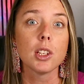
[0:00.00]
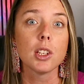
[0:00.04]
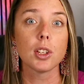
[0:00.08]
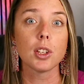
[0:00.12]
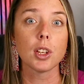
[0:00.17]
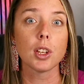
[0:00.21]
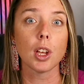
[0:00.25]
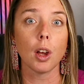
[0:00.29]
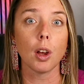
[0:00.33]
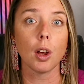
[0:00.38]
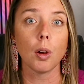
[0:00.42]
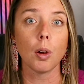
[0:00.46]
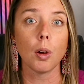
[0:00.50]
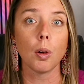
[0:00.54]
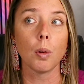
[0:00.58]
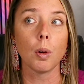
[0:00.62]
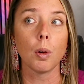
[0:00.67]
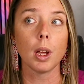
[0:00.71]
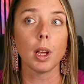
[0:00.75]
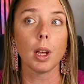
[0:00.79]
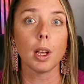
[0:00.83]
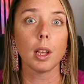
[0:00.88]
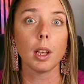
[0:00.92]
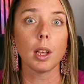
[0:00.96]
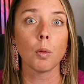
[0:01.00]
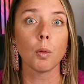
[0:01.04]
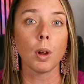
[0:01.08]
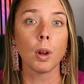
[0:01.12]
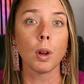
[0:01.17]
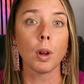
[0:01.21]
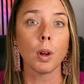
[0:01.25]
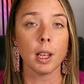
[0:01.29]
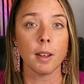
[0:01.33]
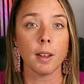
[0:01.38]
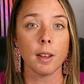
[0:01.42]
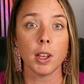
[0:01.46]
So
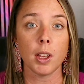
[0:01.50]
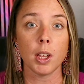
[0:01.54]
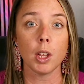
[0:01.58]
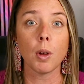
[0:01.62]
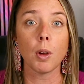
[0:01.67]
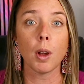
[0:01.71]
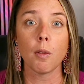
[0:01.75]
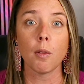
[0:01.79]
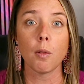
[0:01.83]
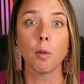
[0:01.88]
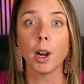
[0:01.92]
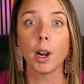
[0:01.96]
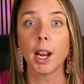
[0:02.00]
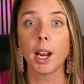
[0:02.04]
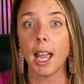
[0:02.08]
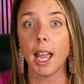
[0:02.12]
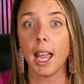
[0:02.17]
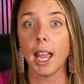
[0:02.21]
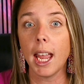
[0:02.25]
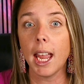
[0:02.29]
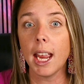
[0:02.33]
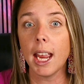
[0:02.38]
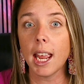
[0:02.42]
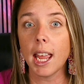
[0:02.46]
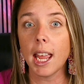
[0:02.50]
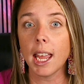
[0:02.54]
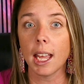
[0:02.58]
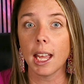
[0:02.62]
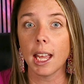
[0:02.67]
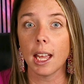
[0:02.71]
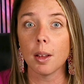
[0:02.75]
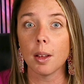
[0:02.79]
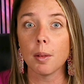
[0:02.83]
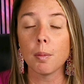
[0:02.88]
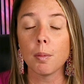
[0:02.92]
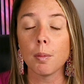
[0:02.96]
if you have work at 8
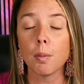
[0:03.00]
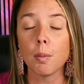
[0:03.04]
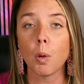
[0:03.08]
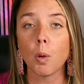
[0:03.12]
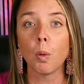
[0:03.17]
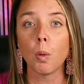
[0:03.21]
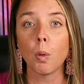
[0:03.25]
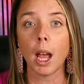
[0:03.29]
a.m.,